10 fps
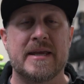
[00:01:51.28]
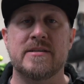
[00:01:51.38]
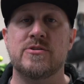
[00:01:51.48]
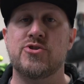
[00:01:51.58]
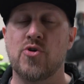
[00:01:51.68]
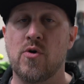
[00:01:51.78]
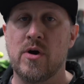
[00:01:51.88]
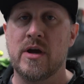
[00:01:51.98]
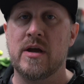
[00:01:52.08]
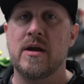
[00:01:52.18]

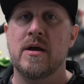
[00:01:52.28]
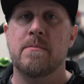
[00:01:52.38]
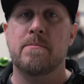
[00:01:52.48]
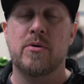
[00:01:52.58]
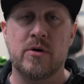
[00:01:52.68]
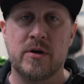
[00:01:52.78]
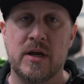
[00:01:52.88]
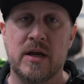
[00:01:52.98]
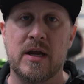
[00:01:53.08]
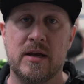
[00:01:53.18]
Enjoy
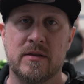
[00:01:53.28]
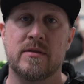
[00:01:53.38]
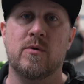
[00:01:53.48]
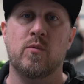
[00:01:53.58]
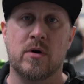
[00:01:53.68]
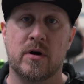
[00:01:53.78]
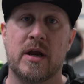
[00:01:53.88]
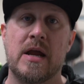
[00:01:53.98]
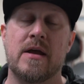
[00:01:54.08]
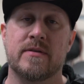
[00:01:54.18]
putting in the work
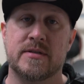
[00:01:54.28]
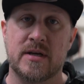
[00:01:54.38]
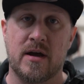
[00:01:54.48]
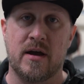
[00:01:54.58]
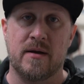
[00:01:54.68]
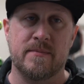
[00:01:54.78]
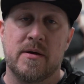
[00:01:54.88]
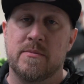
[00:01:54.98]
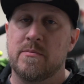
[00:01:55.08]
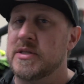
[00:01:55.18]
and the time.
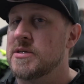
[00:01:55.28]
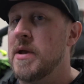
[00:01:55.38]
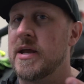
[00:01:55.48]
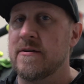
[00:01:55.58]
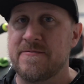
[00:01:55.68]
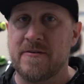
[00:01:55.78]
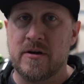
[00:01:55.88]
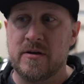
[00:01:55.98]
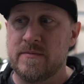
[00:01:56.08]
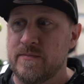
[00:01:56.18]
But to make it
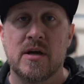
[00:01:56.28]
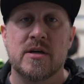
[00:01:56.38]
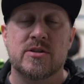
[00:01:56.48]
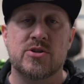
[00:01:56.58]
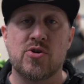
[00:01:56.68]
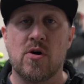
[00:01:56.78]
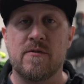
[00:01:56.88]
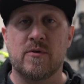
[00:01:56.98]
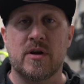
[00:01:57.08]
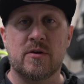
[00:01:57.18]
fun, to show
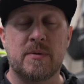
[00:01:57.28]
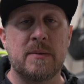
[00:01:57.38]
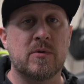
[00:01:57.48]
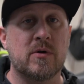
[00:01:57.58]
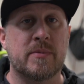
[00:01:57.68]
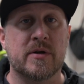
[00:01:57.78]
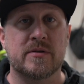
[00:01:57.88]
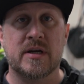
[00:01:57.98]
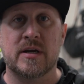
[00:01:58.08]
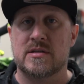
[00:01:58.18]
off what other people are
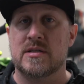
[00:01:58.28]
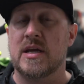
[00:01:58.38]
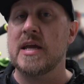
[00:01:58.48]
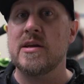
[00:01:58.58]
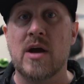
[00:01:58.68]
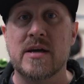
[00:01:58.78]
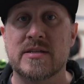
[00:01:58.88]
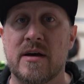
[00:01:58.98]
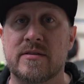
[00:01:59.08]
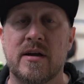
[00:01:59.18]
building, to get you guys
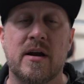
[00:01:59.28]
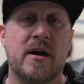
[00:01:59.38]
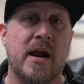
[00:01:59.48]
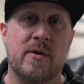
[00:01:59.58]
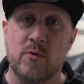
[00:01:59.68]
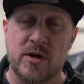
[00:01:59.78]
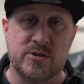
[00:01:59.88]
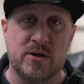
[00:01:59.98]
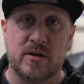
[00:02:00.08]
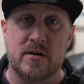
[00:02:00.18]
out there and
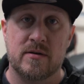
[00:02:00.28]
wrenching.